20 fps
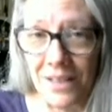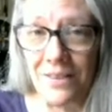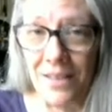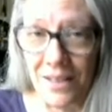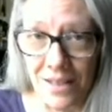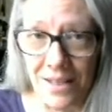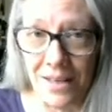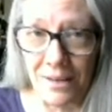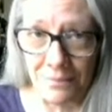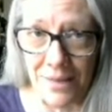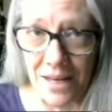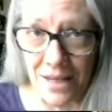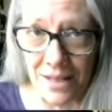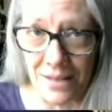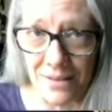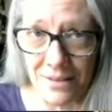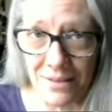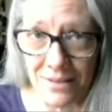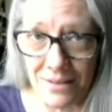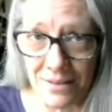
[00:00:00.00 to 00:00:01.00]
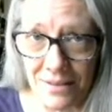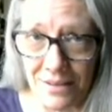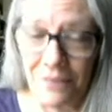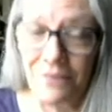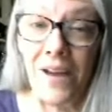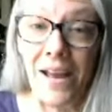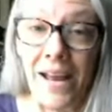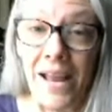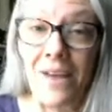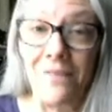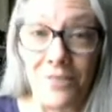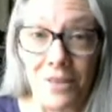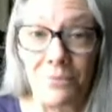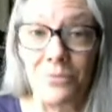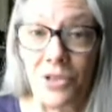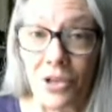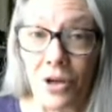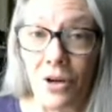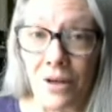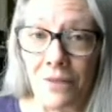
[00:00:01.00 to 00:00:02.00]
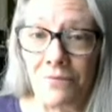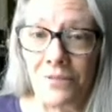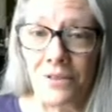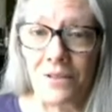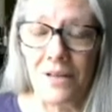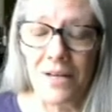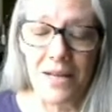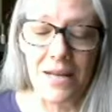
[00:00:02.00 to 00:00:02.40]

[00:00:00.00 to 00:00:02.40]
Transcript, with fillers: they get masks if I have them to offer.